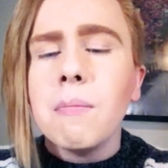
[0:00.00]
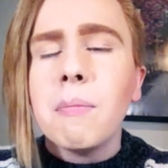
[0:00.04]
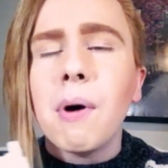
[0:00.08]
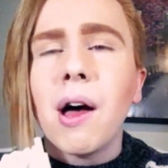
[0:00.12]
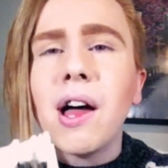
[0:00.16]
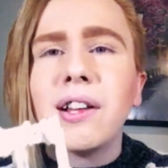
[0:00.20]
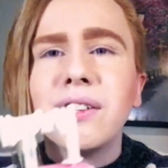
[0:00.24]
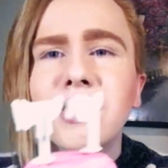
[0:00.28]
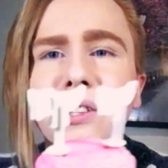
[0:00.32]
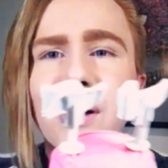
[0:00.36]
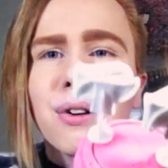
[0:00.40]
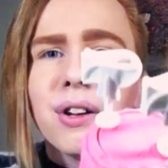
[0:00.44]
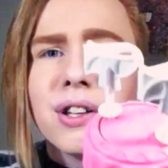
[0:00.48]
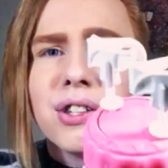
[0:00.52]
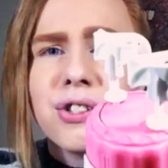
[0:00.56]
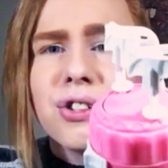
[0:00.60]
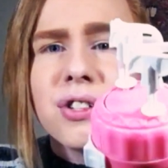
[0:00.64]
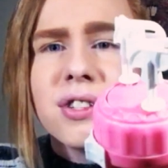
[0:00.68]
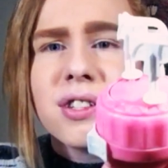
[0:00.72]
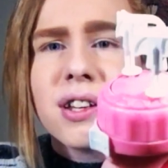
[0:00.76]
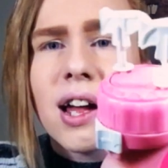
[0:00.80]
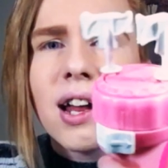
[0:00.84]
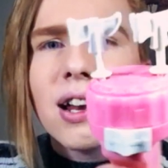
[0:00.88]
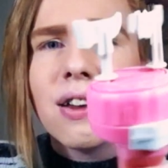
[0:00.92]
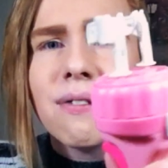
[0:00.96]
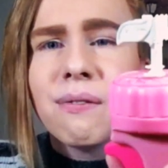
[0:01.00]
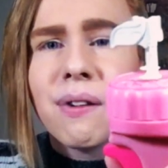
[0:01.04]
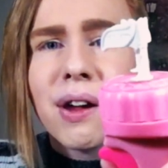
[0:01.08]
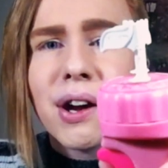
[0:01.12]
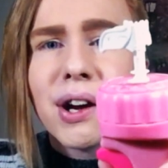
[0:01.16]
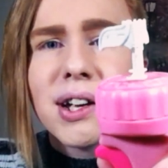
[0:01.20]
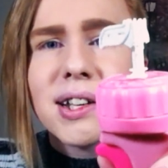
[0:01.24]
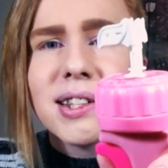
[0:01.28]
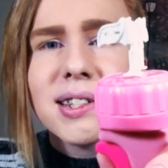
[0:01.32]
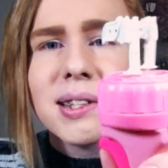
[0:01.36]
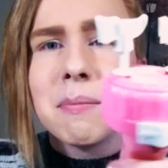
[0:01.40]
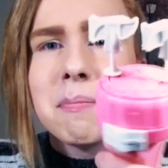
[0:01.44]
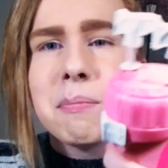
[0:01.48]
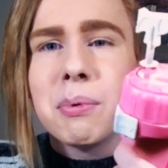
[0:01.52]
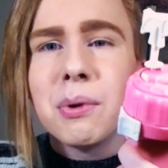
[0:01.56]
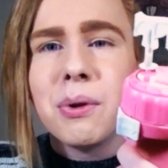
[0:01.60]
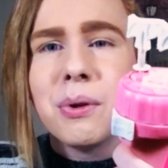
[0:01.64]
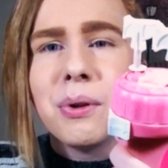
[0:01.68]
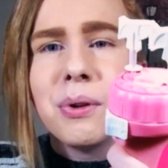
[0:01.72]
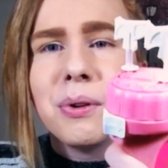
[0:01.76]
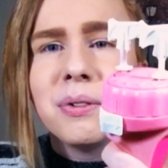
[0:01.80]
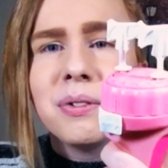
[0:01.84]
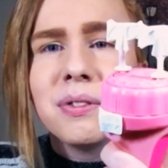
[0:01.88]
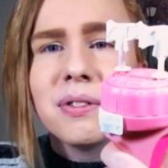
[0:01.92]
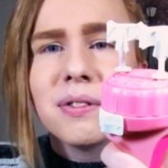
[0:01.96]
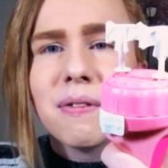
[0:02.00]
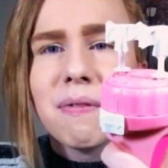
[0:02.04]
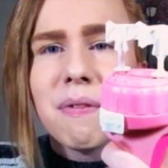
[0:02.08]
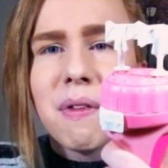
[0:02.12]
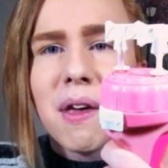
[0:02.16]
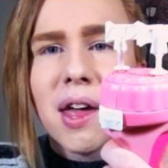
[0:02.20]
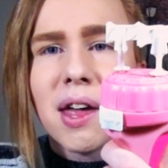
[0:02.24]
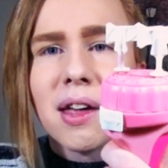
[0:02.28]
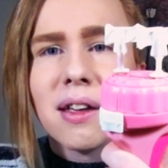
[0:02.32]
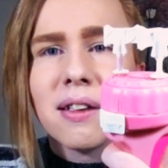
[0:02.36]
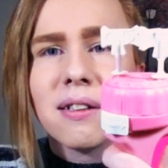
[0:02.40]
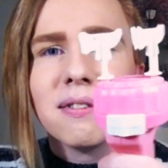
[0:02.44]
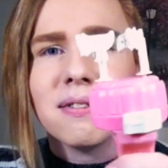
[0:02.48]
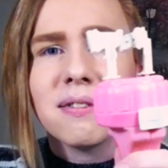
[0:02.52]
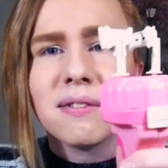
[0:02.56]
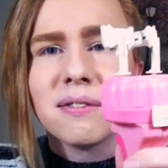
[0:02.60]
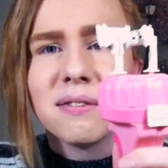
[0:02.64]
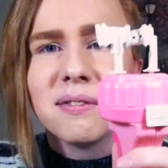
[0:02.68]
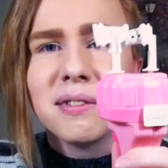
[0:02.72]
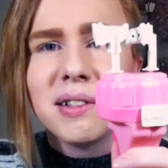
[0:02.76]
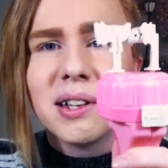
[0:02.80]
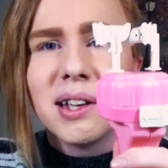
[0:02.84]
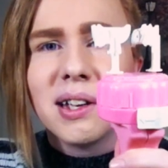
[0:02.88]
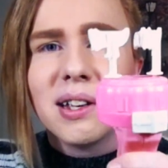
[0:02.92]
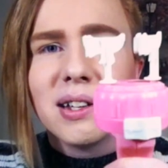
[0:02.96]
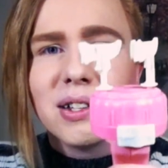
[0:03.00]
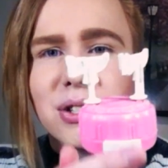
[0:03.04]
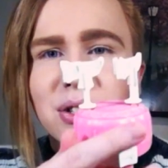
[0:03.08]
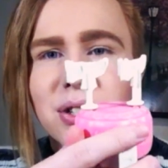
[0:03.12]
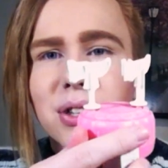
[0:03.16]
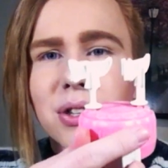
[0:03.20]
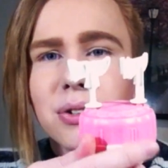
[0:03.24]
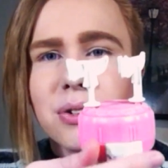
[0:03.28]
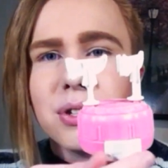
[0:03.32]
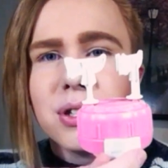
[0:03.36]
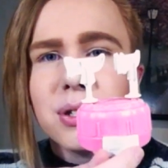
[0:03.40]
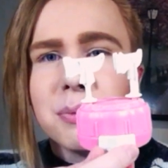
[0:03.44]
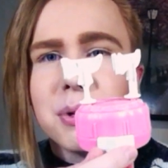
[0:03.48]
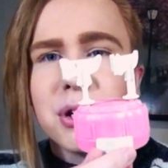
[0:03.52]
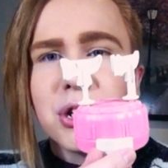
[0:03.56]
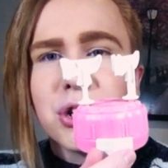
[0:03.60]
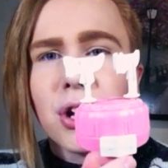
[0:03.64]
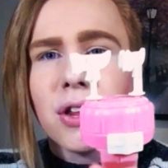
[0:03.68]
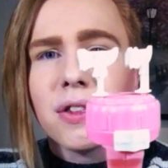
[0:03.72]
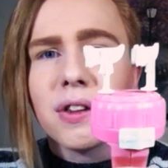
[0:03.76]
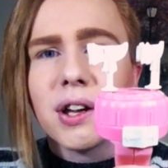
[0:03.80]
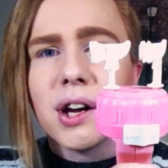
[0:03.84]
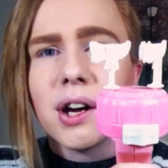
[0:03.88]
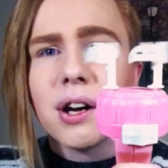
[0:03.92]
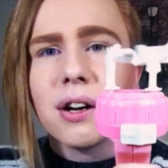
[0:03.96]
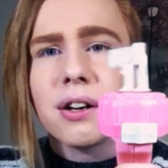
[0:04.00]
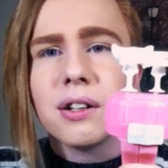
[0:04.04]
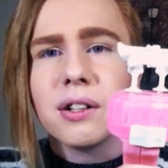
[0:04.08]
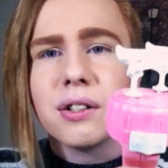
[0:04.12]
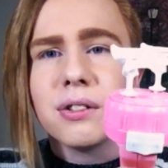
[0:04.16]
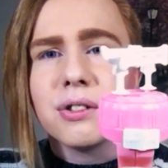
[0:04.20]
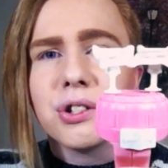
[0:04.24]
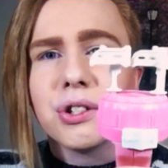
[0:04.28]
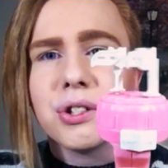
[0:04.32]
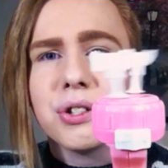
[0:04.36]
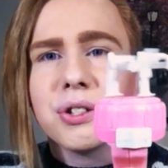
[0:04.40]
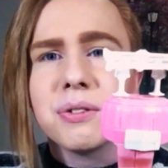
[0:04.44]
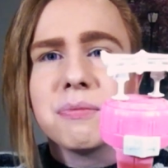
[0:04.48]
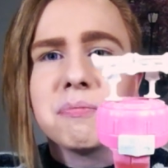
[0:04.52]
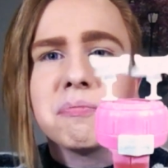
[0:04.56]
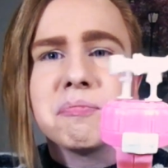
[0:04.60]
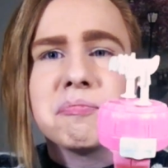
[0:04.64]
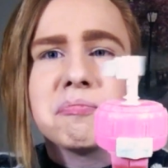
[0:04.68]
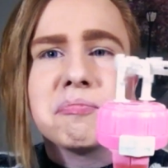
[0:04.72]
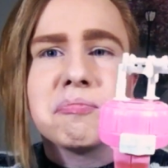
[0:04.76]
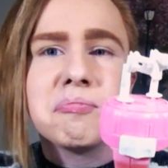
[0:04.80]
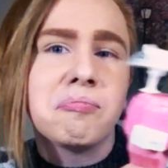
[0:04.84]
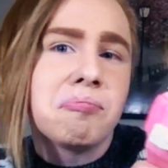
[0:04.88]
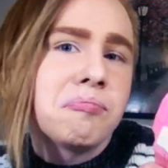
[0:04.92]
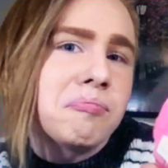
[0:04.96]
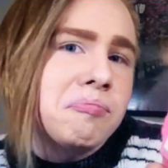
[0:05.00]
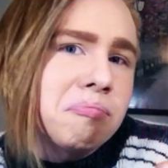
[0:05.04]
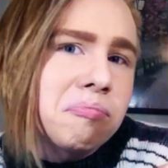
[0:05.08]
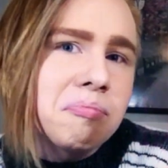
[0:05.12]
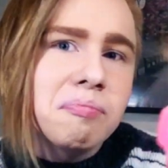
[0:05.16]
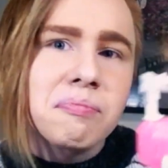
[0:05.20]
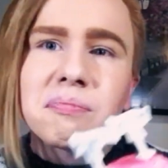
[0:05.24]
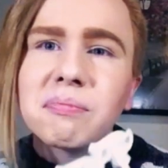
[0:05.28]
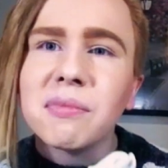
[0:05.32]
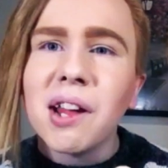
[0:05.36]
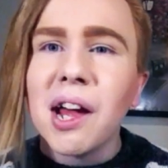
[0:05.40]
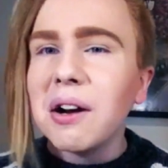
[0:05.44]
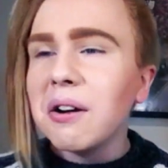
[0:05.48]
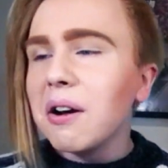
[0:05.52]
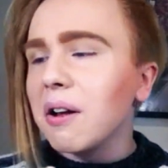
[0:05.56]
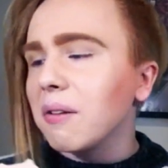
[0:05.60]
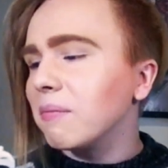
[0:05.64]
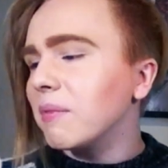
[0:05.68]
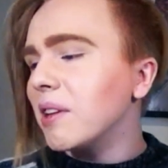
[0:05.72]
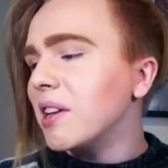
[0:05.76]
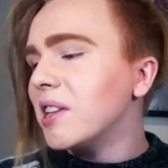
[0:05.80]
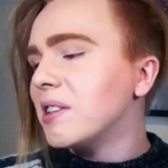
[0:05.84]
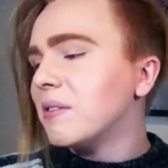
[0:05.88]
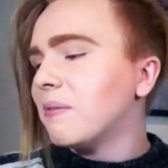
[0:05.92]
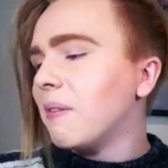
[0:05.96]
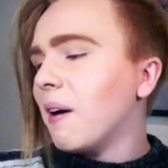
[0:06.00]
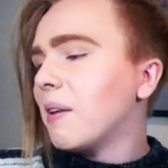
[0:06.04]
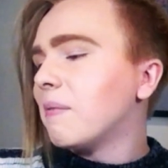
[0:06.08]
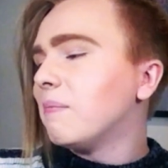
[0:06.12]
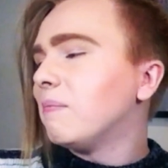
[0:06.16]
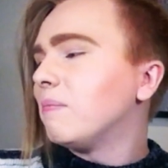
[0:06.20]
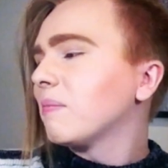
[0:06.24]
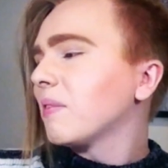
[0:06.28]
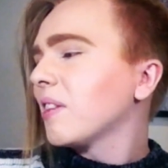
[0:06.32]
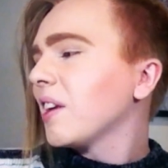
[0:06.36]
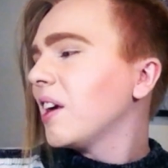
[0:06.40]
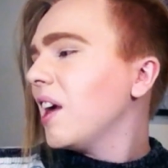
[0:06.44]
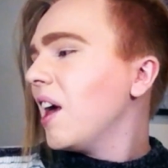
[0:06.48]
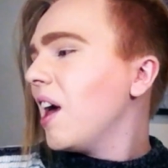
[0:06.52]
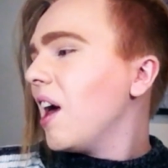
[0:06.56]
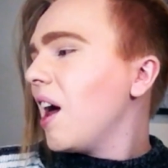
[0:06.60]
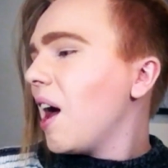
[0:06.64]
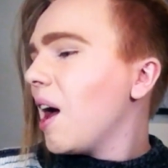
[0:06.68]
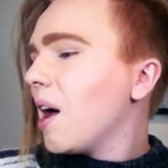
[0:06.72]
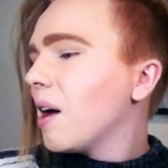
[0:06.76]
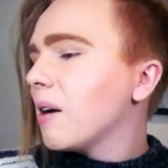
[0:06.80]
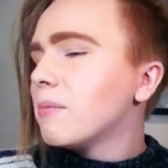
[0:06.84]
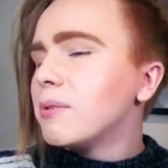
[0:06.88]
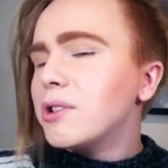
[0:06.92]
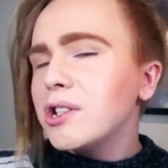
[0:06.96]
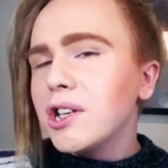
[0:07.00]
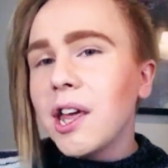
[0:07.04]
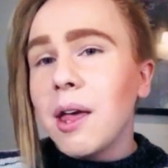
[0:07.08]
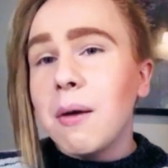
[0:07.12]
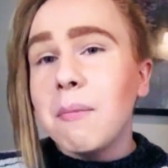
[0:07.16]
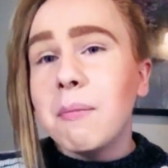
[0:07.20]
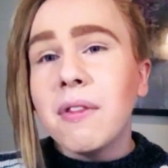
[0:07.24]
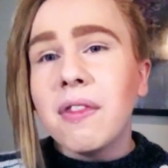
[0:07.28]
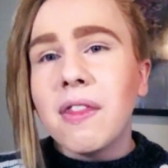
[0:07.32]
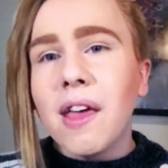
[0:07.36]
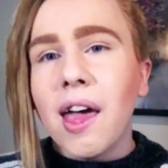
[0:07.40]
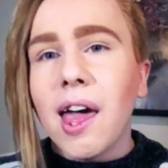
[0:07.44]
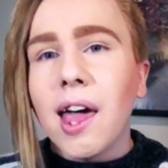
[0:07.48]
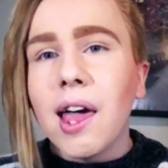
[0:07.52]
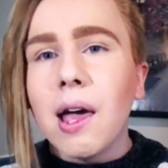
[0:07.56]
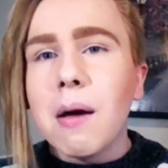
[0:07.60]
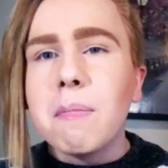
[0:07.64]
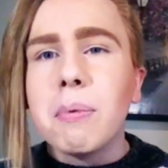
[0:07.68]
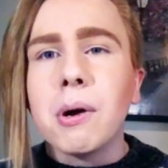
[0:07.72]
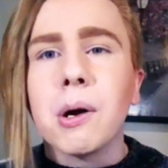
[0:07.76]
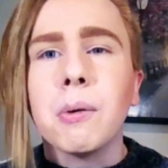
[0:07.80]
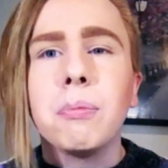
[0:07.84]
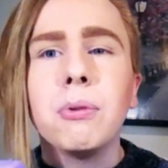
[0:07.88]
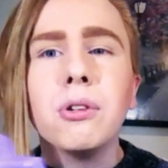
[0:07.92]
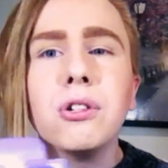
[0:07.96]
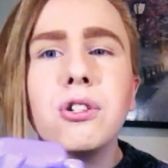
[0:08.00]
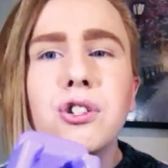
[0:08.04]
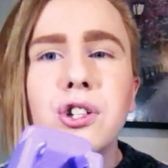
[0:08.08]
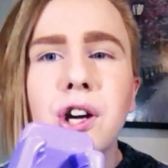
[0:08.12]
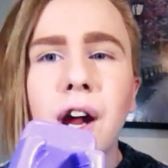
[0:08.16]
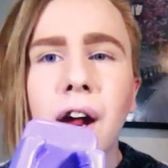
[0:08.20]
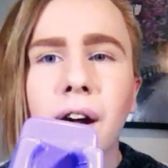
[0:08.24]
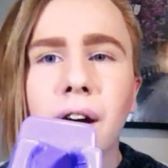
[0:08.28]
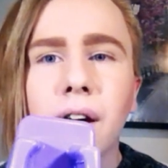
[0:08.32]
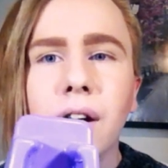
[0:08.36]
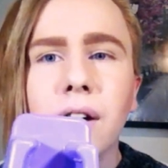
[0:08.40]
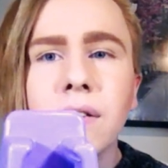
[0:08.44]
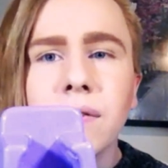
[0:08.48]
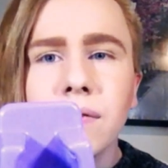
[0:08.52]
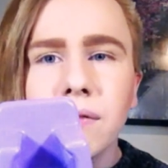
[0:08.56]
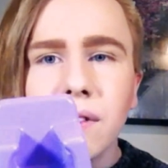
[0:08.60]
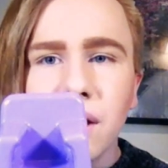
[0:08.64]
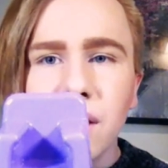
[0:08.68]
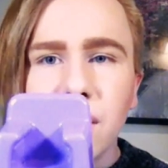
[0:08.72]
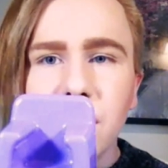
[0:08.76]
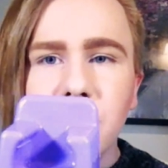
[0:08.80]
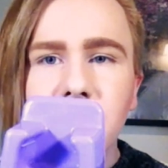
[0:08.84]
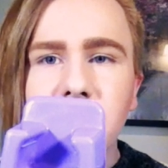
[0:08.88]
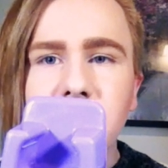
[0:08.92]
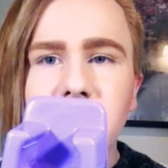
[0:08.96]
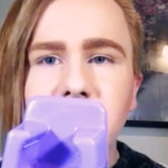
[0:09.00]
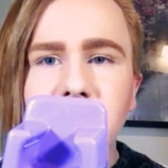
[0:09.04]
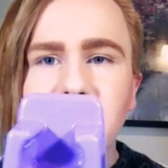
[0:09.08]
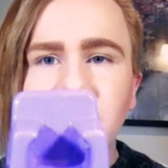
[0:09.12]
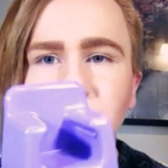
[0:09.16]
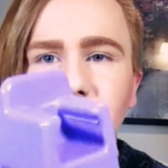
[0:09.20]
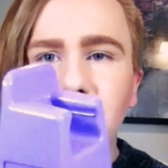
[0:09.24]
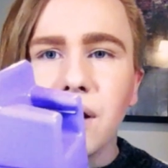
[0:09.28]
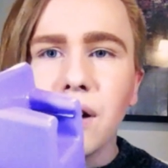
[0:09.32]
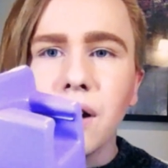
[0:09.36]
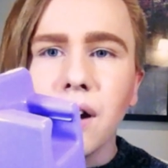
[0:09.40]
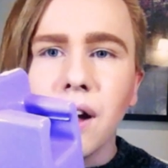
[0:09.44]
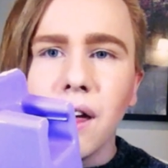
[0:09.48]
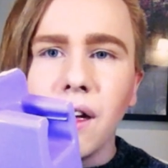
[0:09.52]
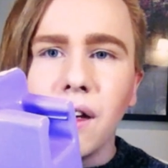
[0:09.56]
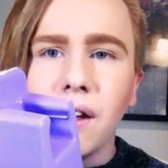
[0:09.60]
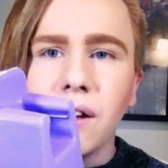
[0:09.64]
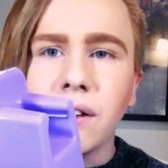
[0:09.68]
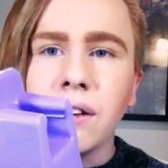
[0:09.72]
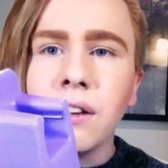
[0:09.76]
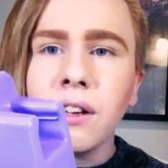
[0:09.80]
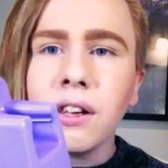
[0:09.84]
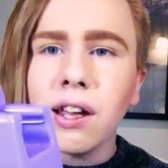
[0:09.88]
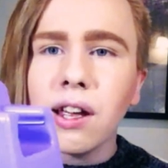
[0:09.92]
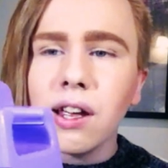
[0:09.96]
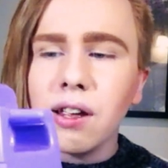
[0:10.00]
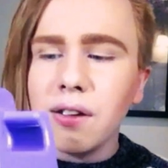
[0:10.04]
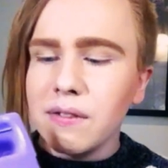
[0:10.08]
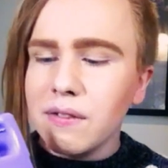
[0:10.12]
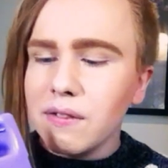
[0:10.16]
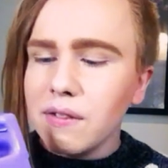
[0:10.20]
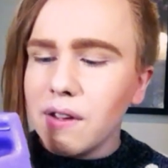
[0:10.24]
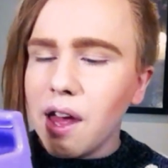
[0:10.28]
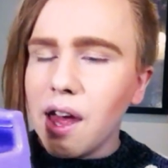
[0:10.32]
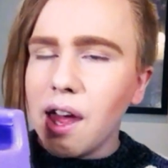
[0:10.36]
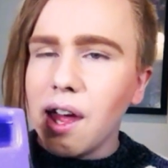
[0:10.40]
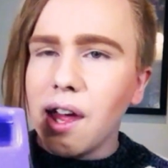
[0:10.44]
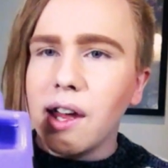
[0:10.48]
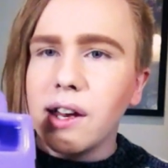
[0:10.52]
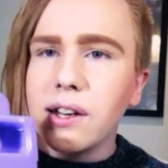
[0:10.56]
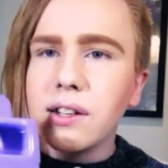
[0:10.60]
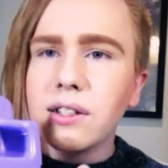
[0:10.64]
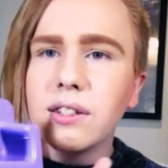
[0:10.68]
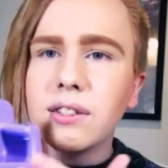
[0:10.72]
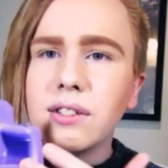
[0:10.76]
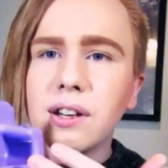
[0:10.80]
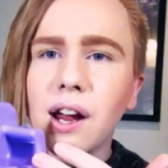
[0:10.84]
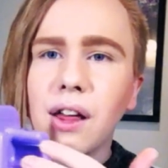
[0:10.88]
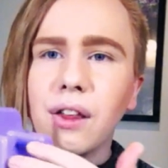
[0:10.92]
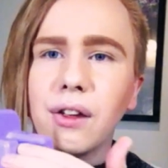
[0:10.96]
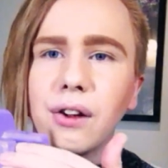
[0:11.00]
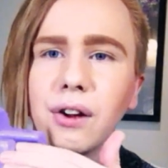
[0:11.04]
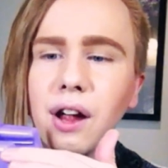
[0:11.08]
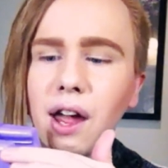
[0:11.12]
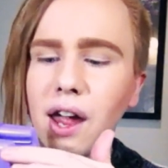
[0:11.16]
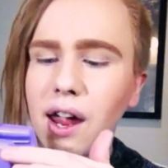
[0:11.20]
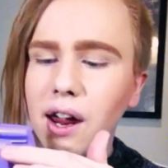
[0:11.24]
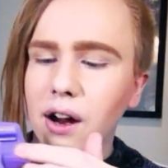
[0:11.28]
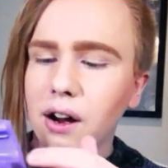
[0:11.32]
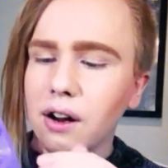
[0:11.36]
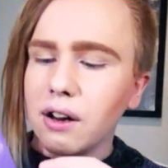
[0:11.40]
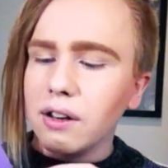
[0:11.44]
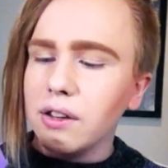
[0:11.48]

But so it's just kind of very simple thing. Just a little switch on there and you just, I don't know, it's fun. She came with a purple chair that you can stick her in and style her hair.